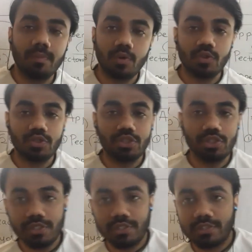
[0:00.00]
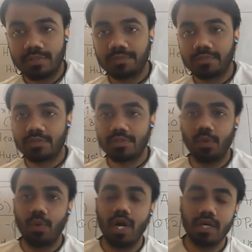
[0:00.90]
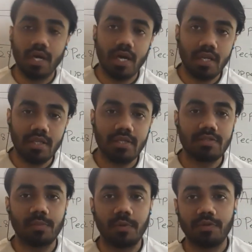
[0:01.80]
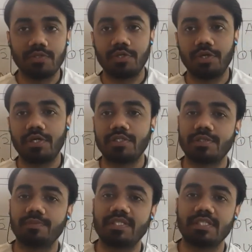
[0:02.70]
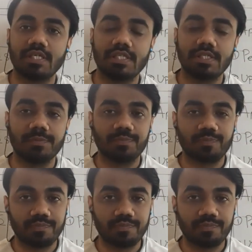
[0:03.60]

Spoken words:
the bone joints. So what are these bone joints basically?